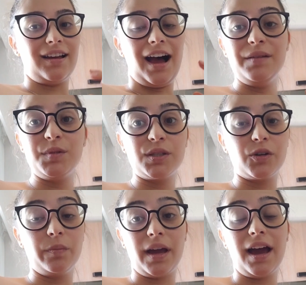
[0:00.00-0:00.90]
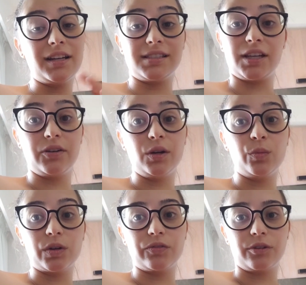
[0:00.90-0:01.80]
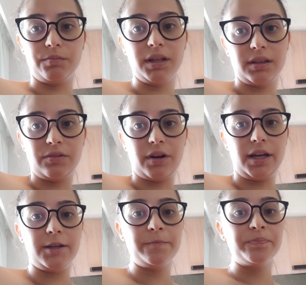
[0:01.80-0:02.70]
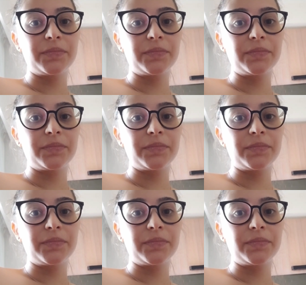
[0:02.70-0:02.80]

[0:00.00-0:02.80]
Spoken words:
I'm just so behind because I couldn't work for a month, right?